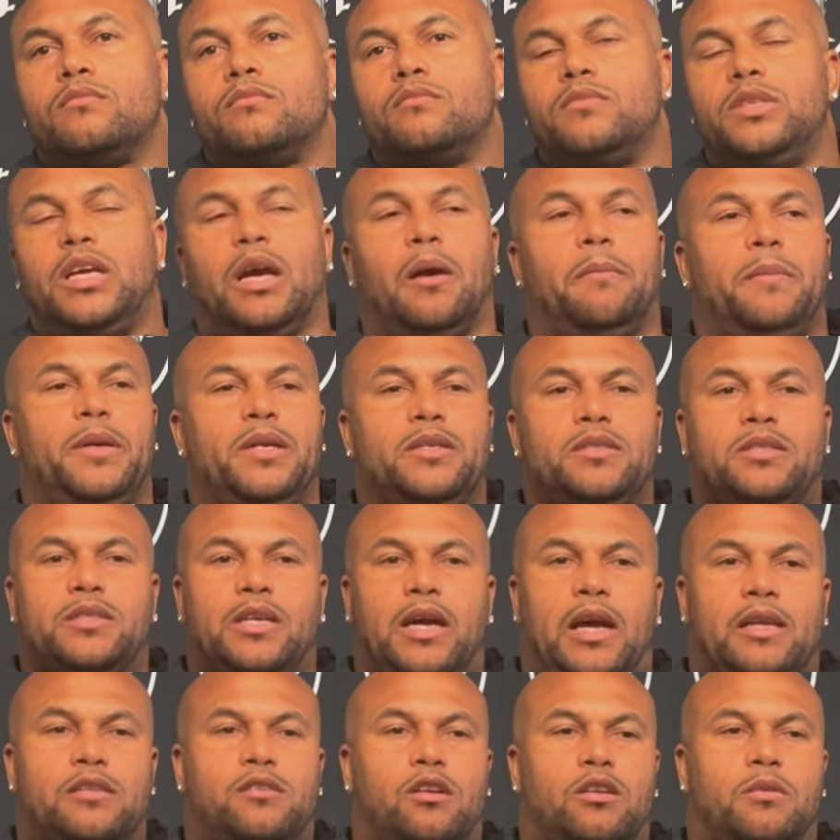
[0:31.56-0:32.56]
Yeah, me and
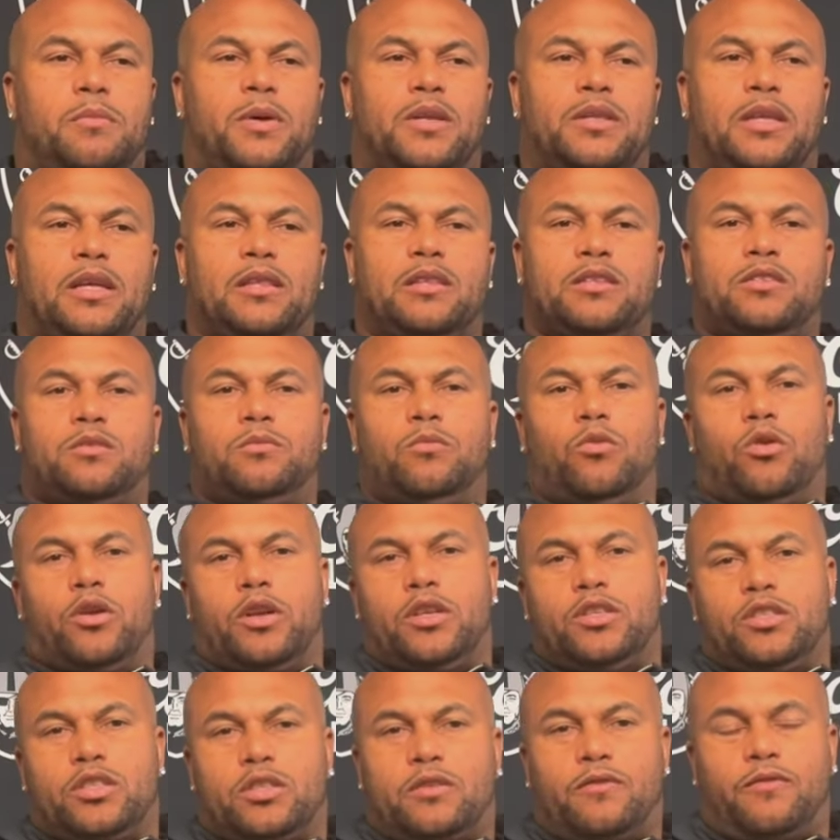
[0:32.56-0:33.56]
Scott talked about that this
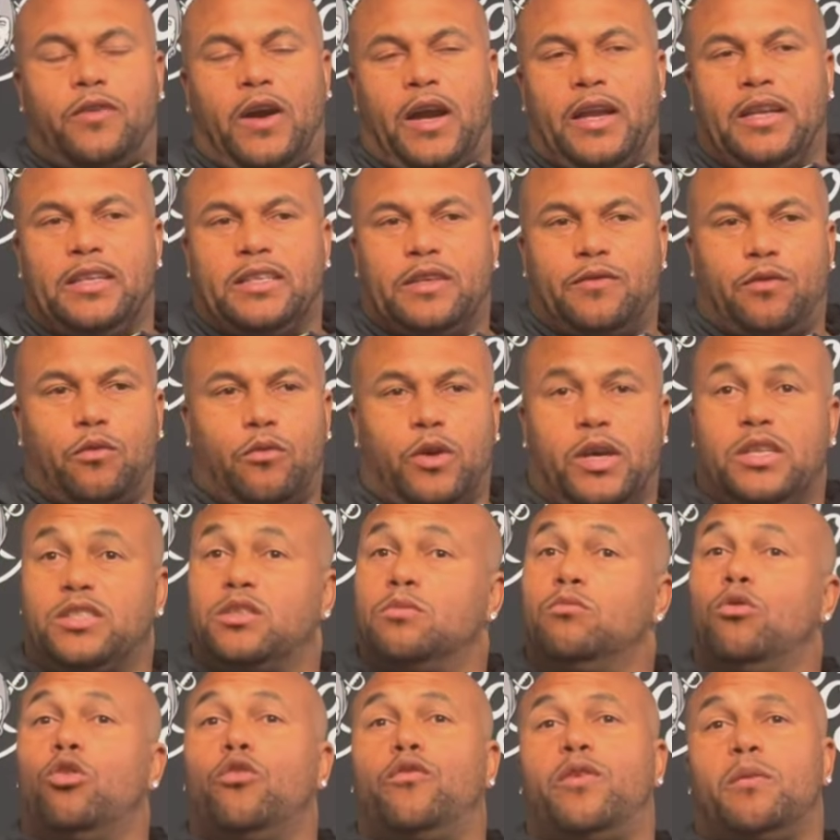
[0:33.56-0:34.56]
morning, just finding different ways to
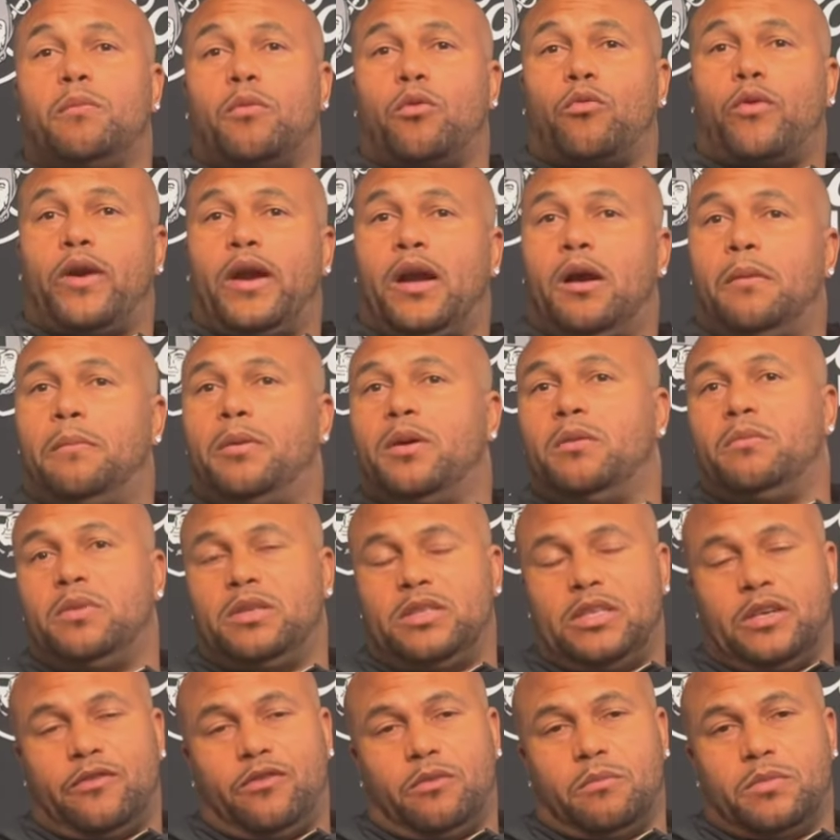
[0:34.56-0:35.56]
move him around, put him in
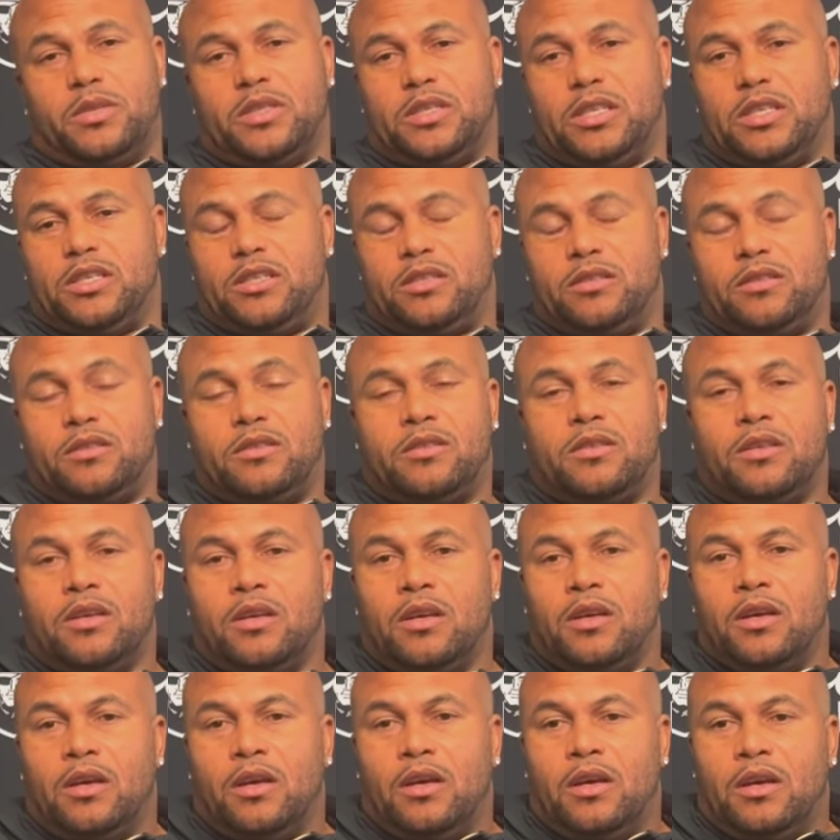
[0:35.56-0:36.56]
different positions.
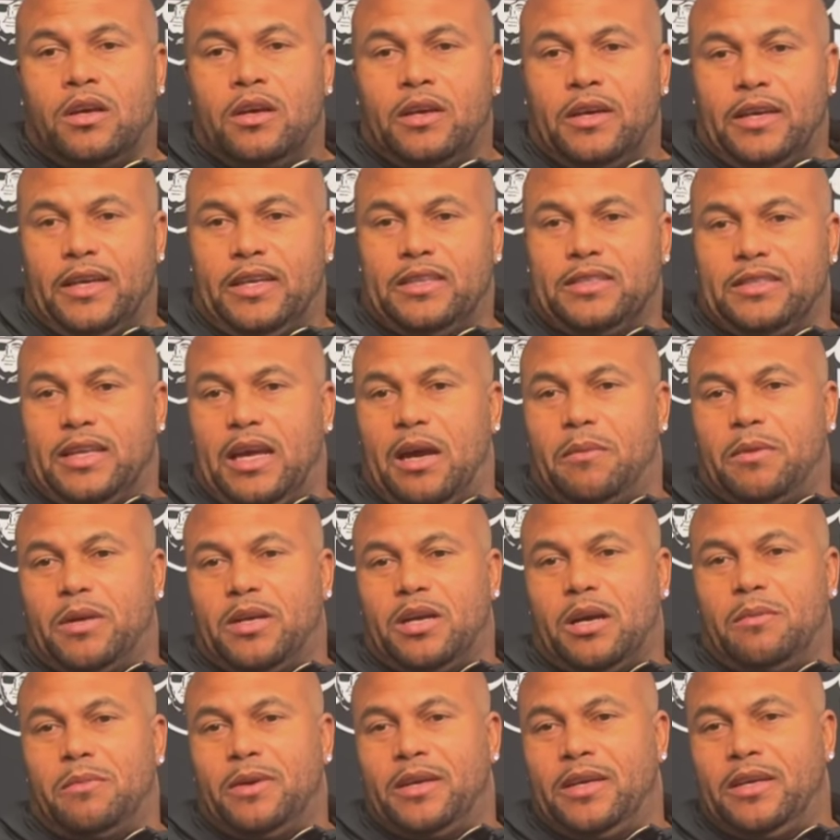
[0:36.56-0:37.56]
He's now
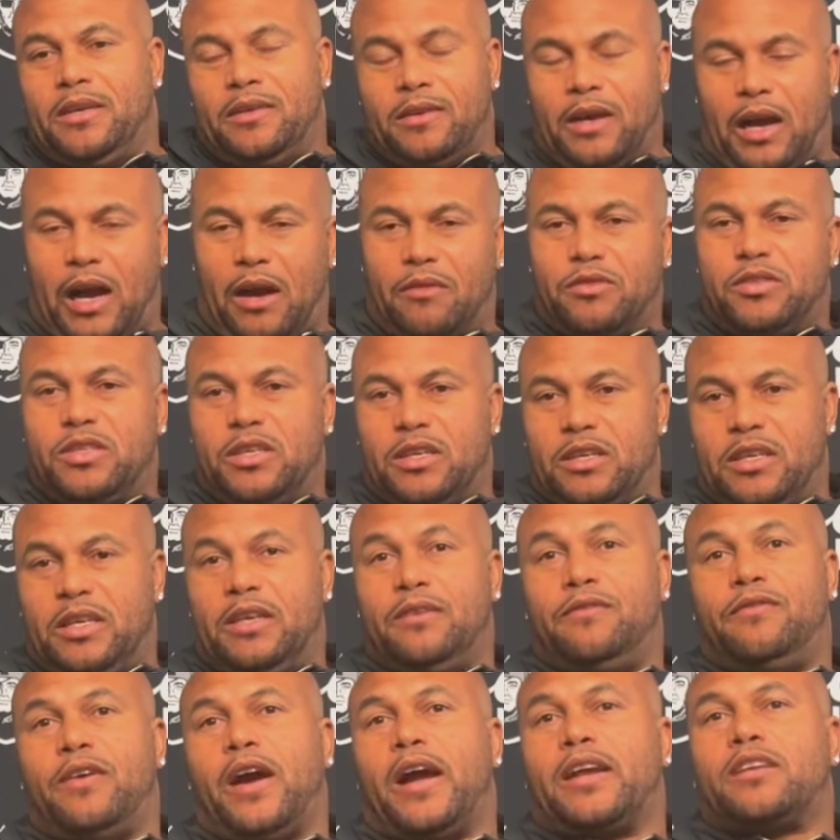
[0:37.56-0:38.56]
becoming, obviously, a key
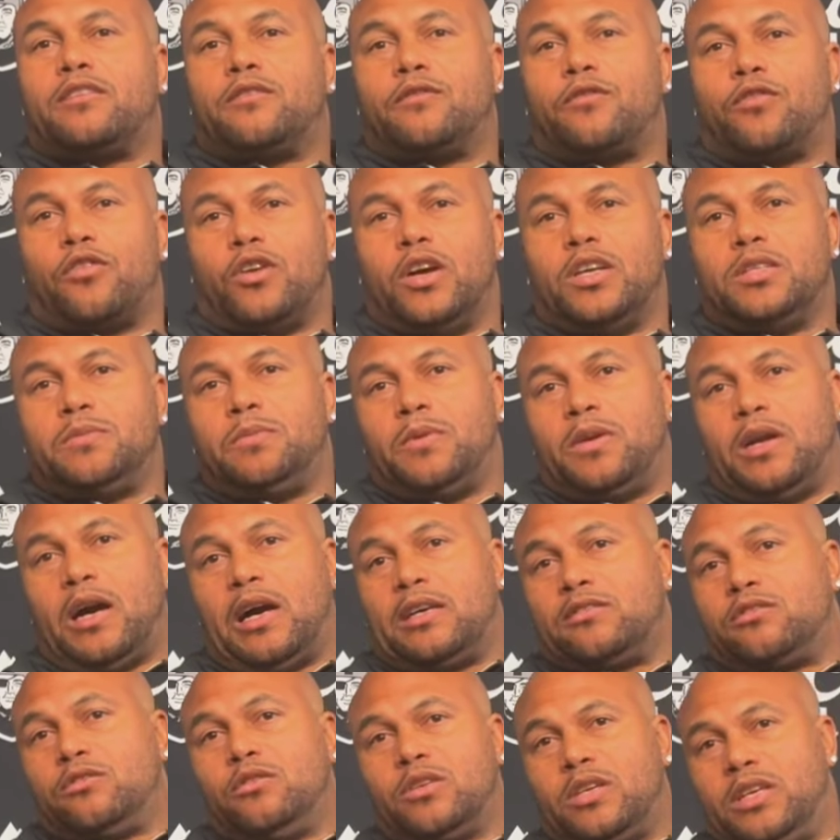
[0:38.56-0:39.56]
factor for us, but
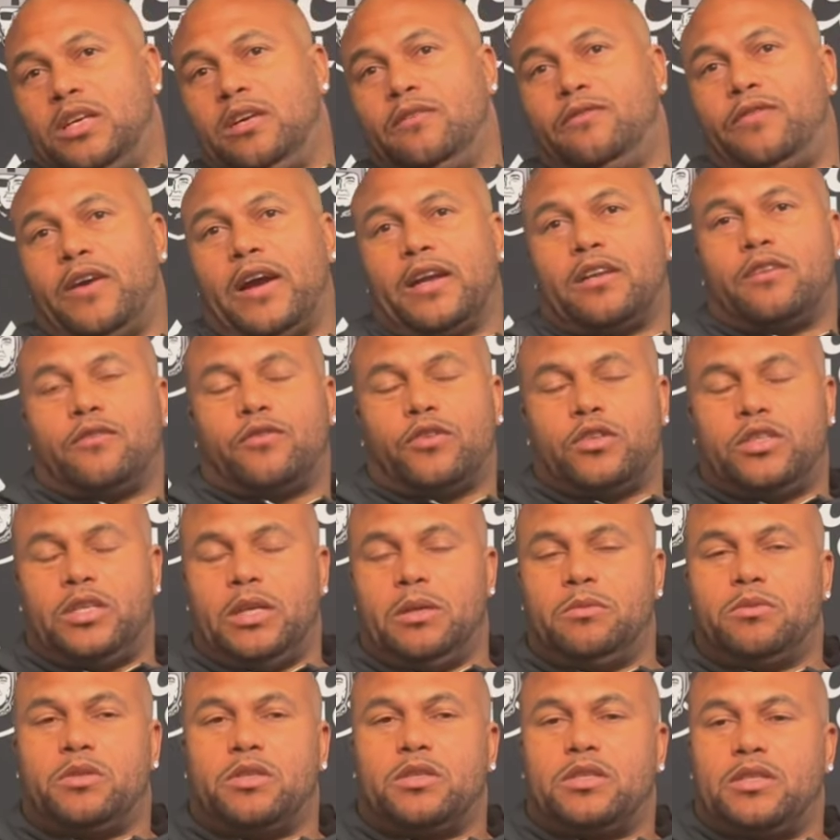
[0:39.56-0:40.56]
also a key factor for
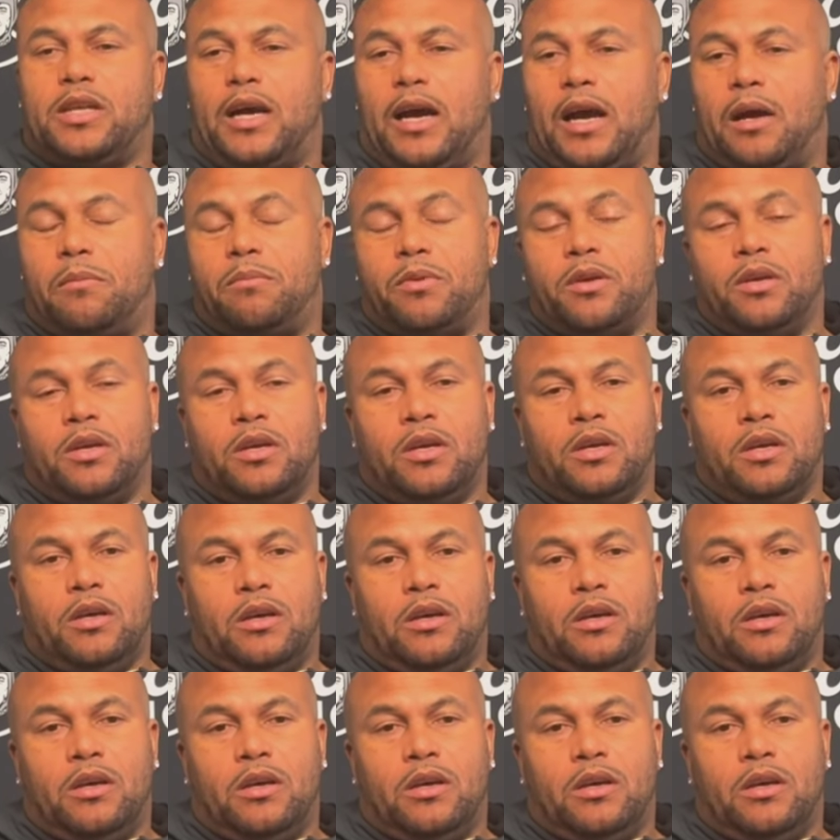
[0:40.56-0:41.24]
teams to stop.